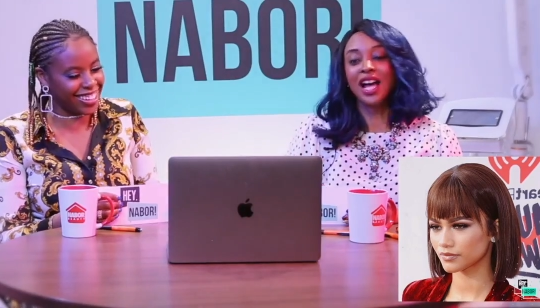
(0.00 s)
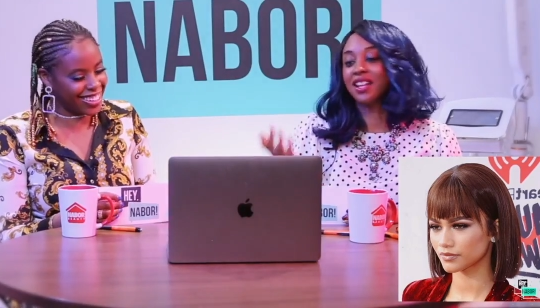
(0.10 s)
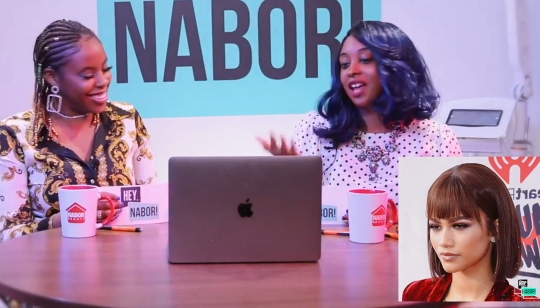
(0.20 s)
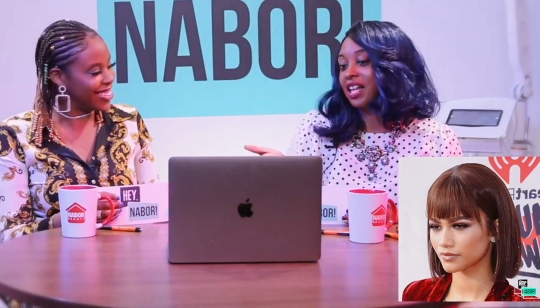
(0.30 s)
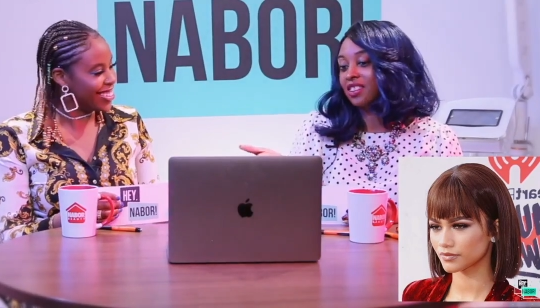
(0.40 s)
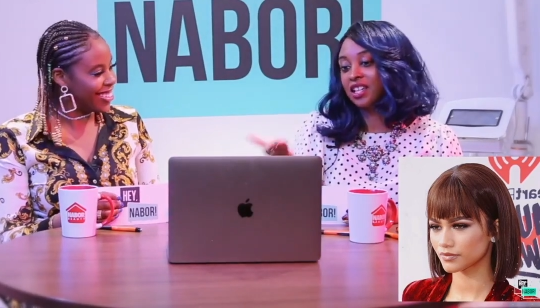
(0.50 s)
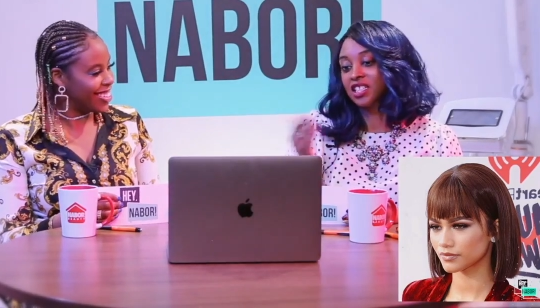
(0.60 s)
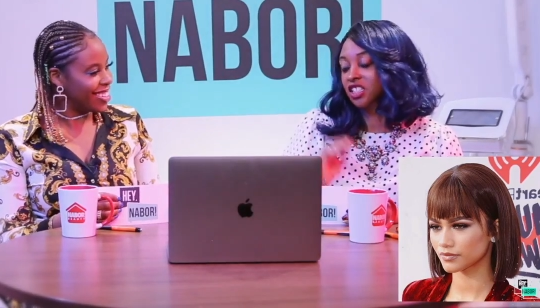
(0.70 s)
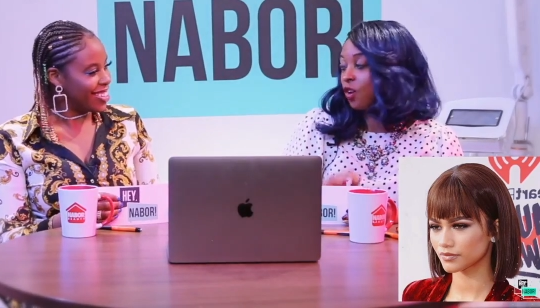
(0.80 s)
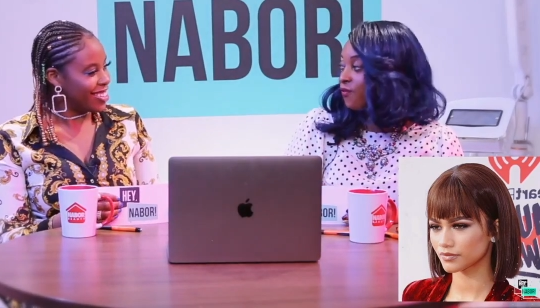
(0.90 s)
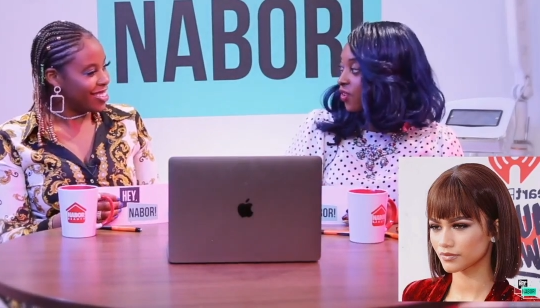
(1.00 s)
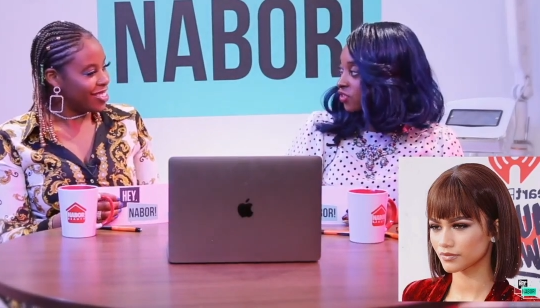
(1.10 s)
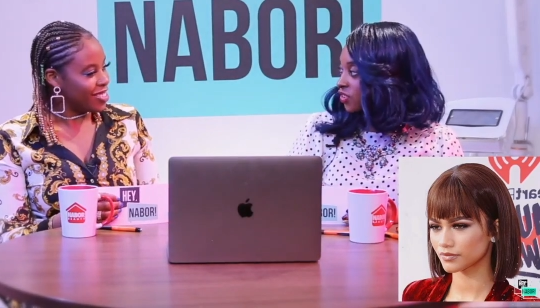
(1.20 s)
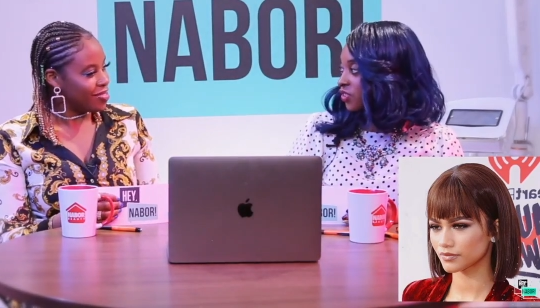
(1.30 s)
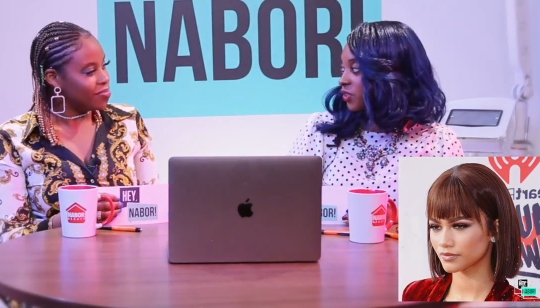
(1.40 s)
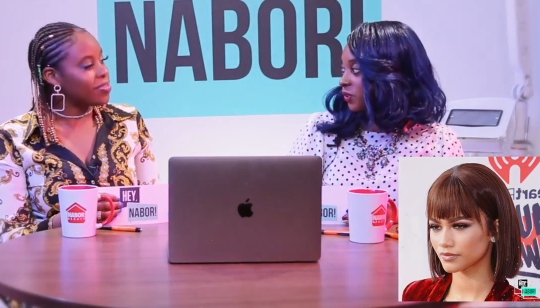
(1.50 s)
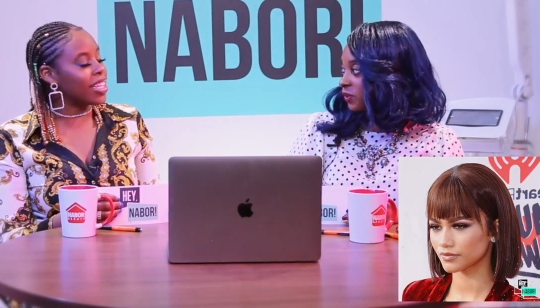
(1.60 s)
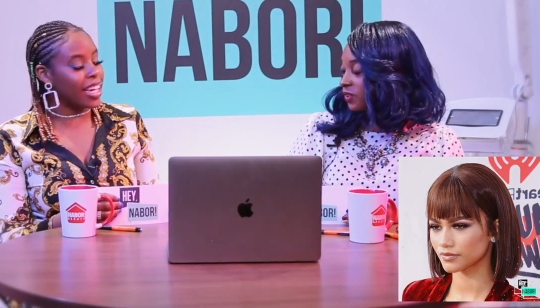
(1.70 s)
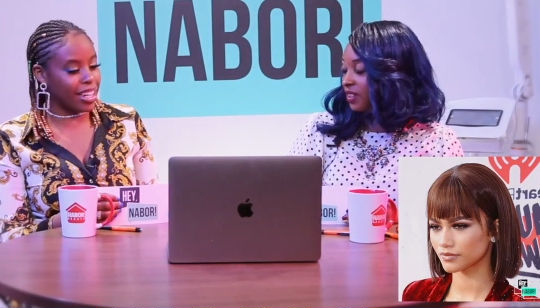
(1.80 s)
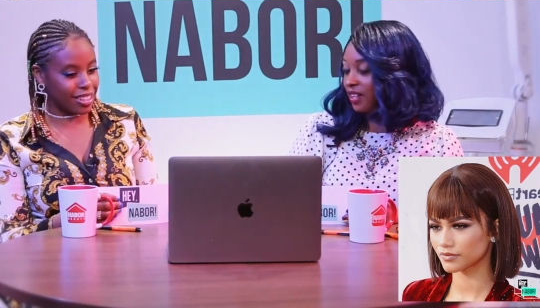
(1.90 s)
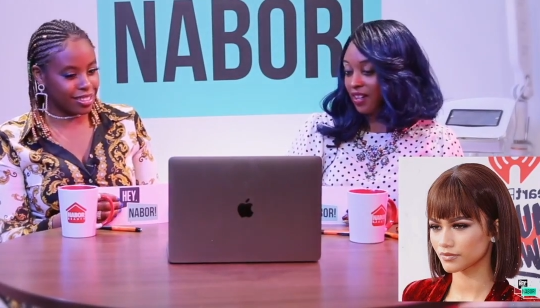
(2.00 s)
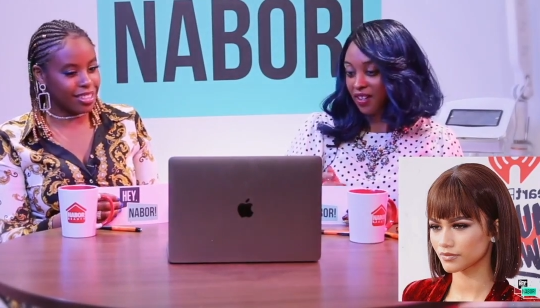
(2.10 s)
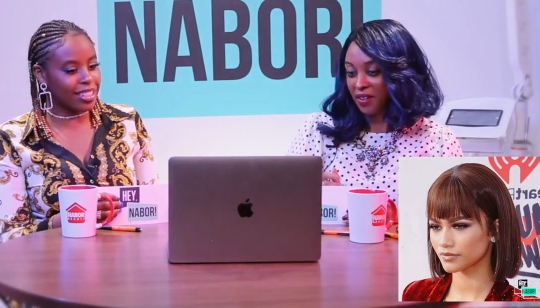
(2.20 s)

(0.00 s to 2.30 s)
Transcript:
Speaker 1: so I, I think it's so versatile. Yeah,